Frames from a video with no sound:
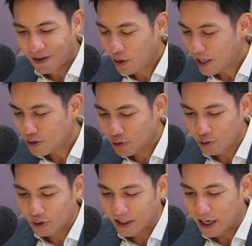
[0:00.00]
Walk us
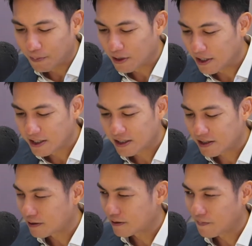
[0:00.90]
through the
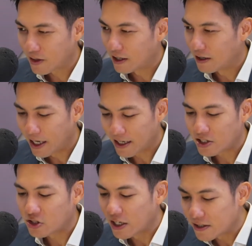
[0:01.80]
company's,
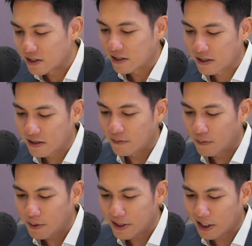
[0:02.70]
genesis.
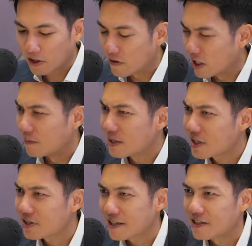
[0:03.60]
Maybe starting with name. It
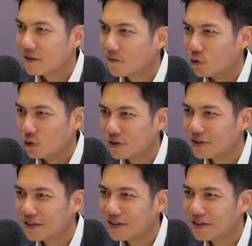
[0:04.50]
sounds like certain fruit.